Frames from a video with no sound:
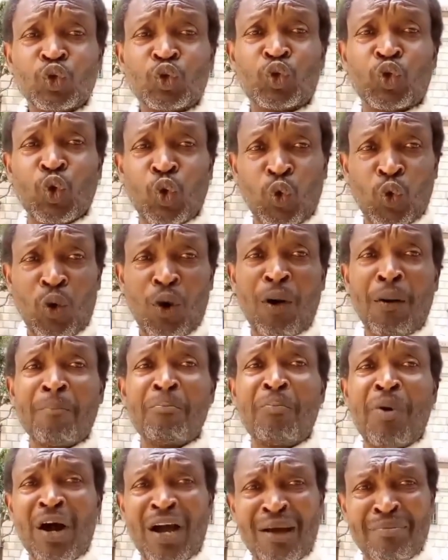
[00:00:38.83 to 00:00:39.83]
to
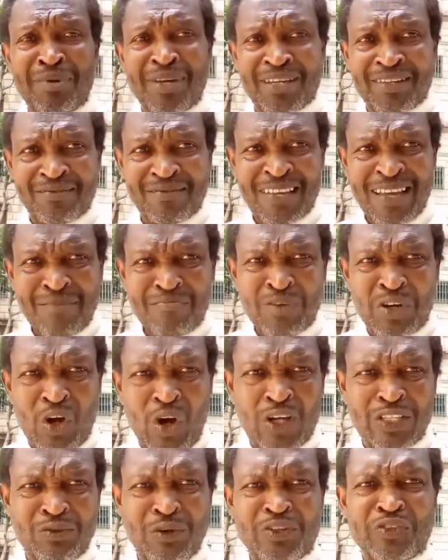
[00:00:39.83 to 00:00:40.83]
bother me
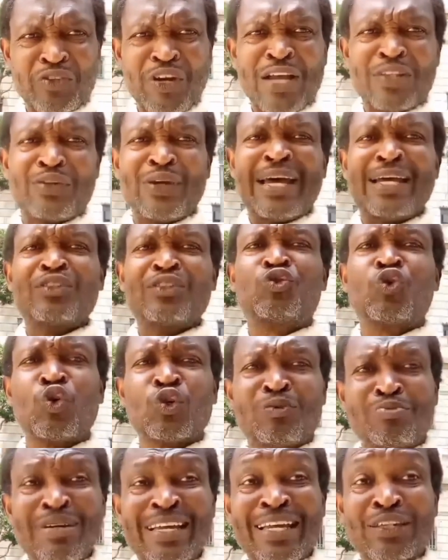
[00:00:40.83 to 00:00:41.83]
because they were trying to
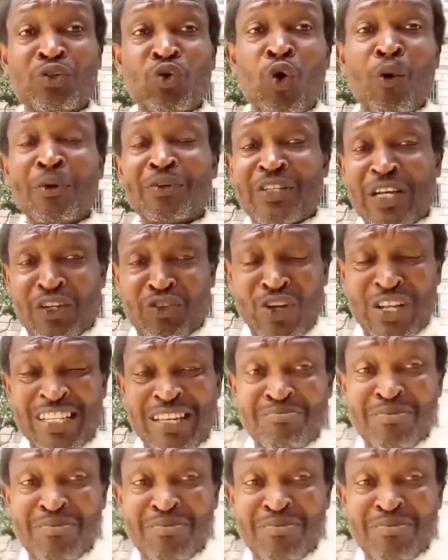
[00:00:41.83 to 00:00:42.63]
induce me into homosexuality.